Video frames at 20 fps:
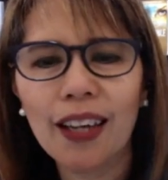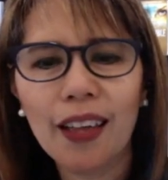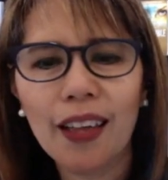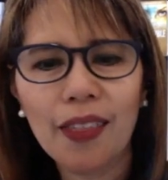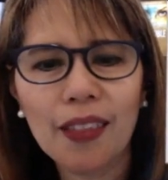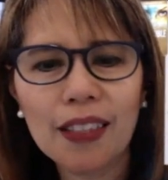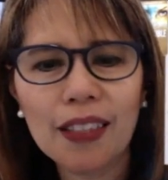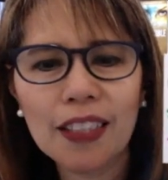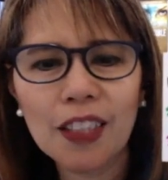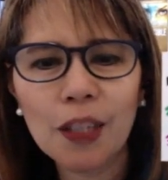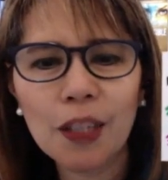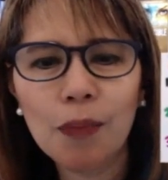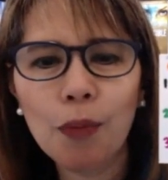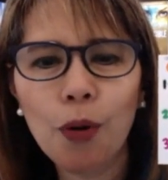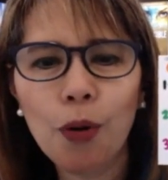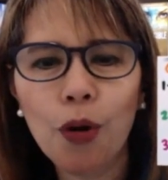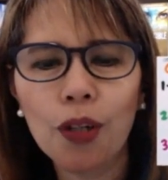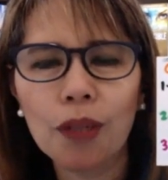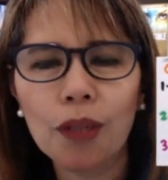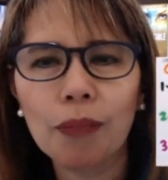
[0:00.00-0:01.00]
This is
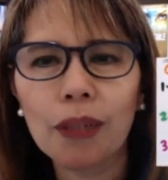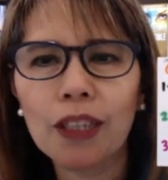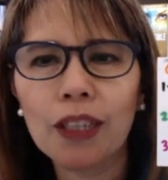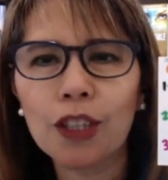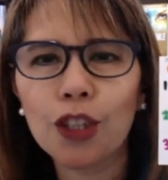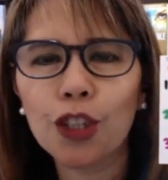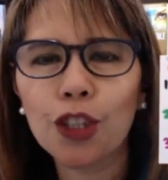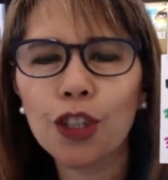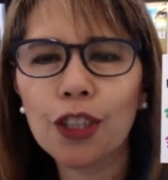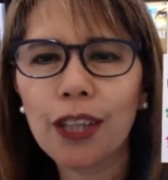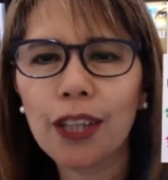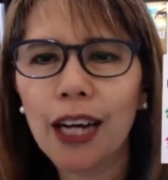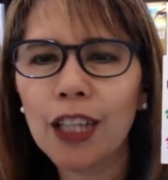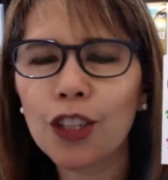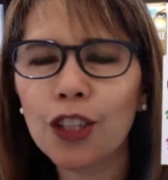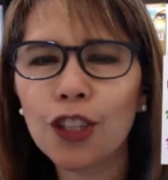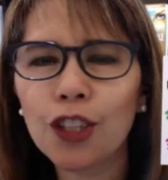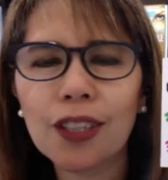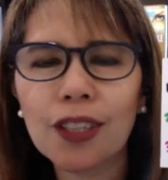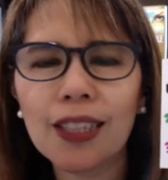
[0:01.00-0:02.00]
important because you're
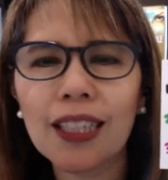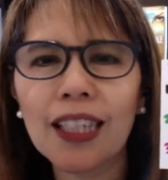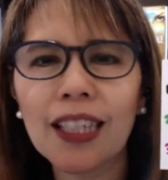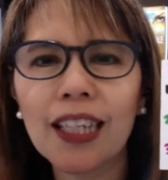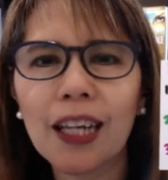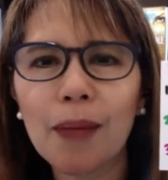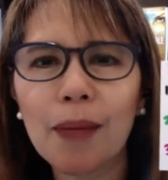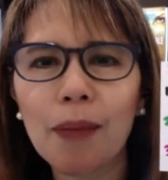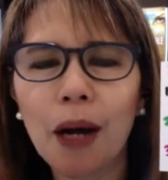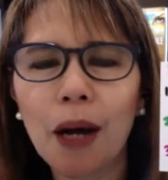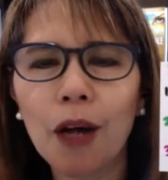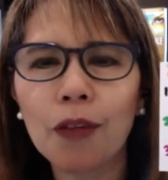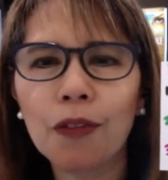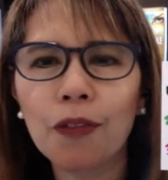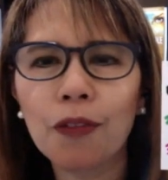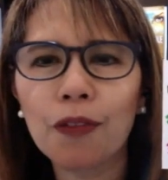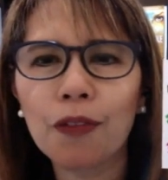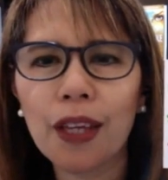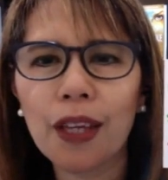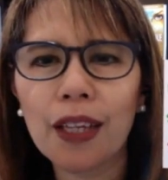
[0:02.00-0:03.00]
not just thinking about
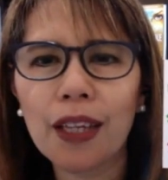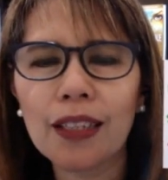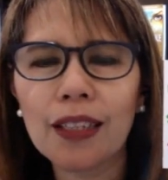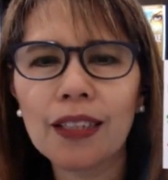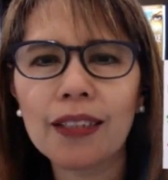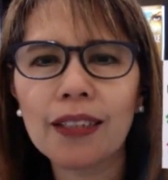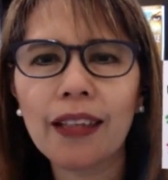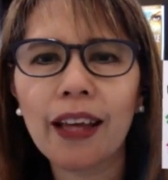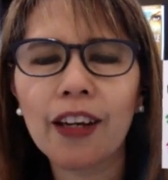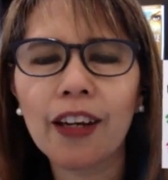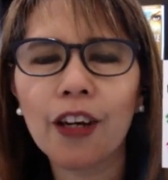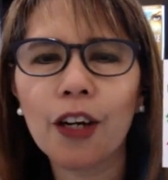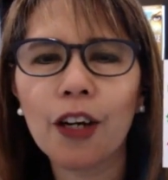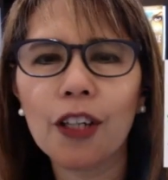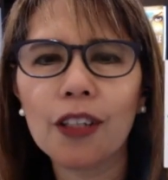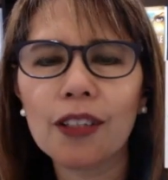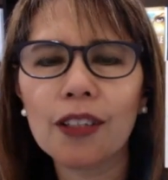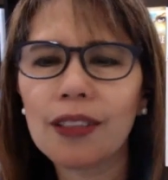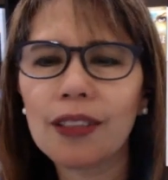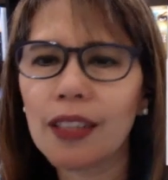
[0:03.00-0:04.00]
things that
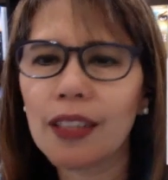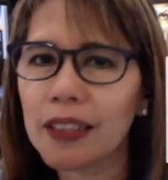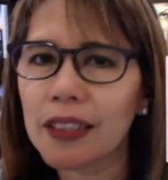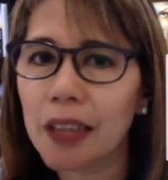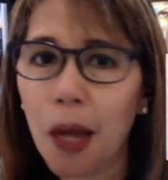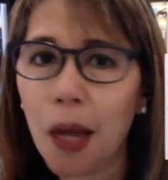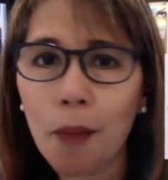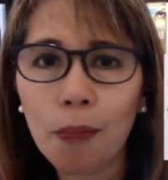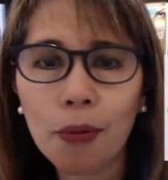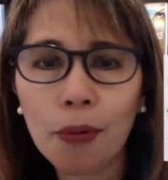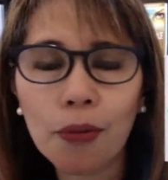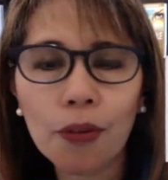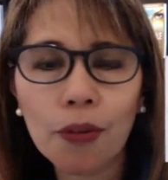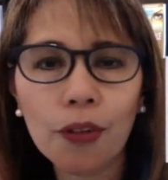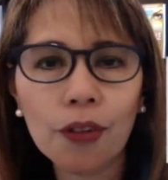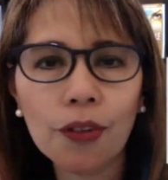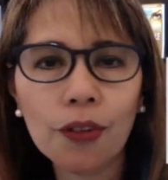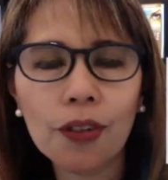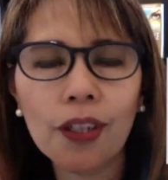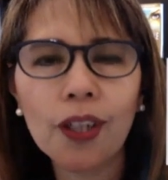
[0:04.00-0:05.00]
are, say,
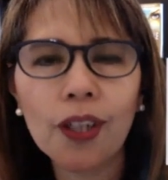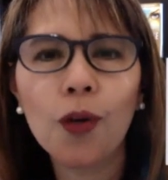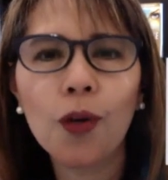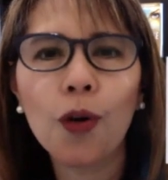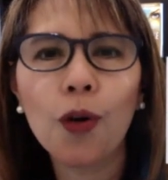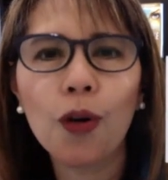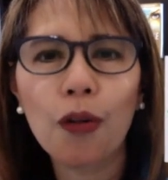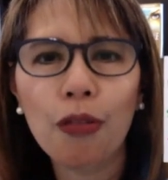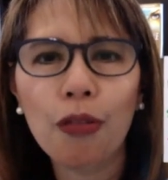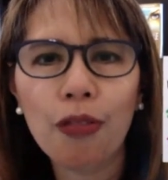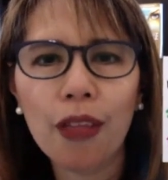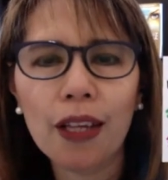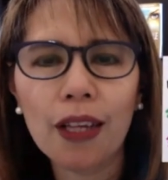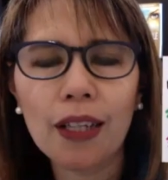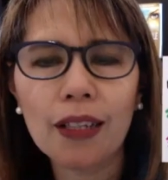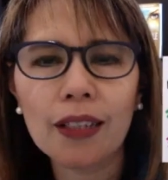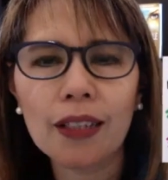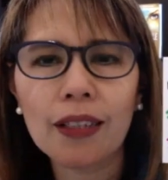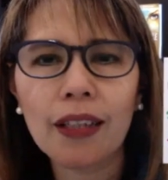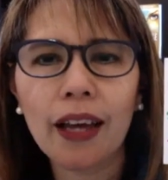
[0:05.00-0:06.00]
temporal or
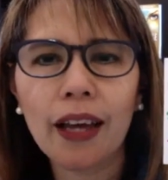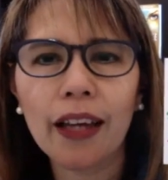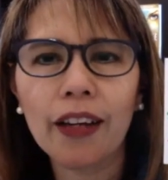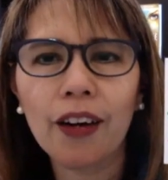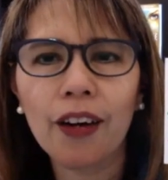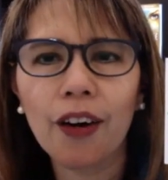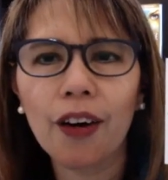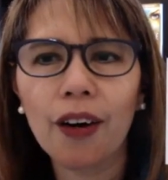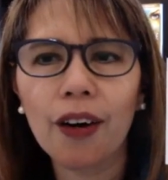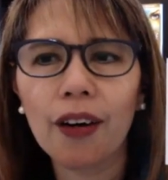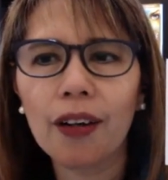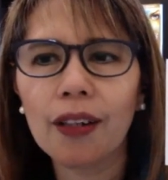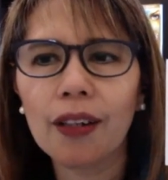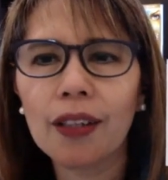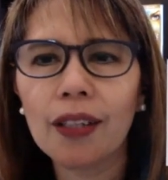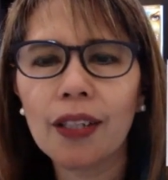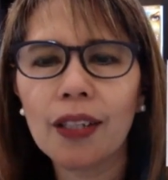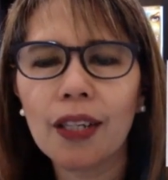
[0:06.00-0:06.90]
things that are